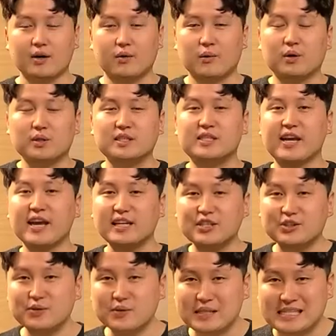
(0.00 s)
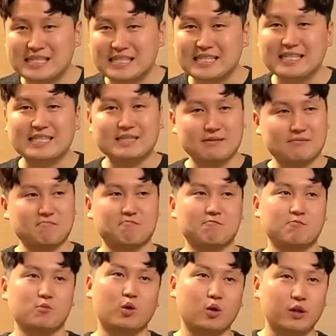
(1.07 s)
Well, Jeju is,
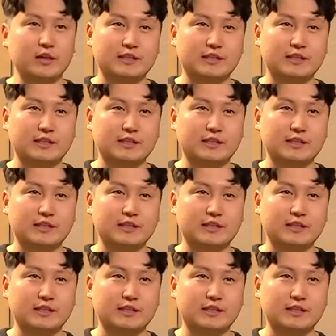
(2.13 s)
well,